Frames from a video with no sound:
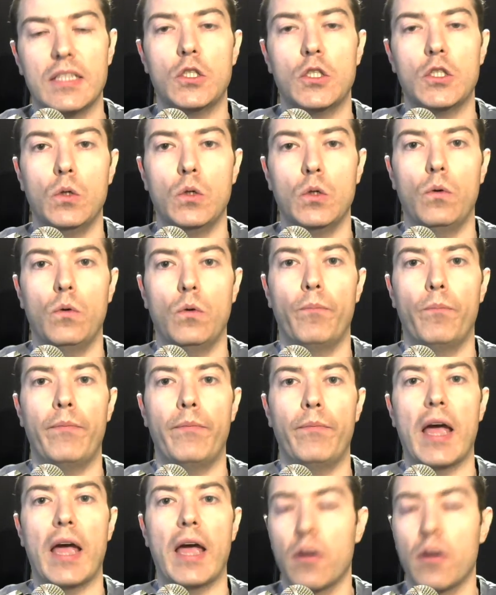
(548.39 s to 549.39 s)
to
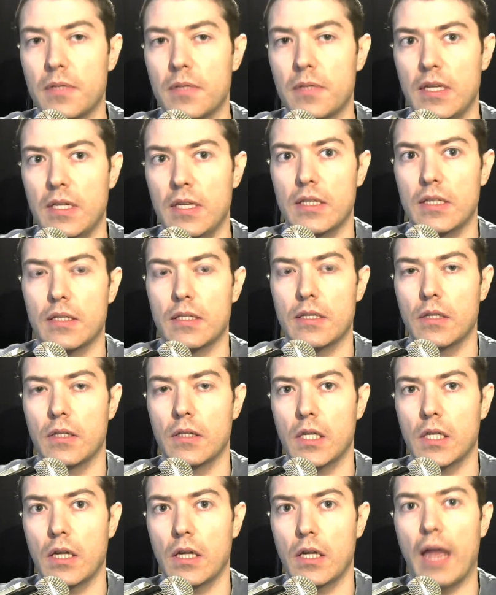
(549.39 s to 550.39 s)
bankruptcies
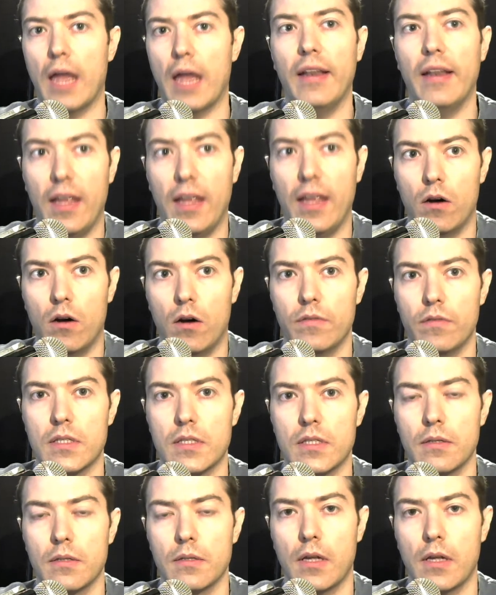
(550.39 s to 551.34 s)
and layoffs.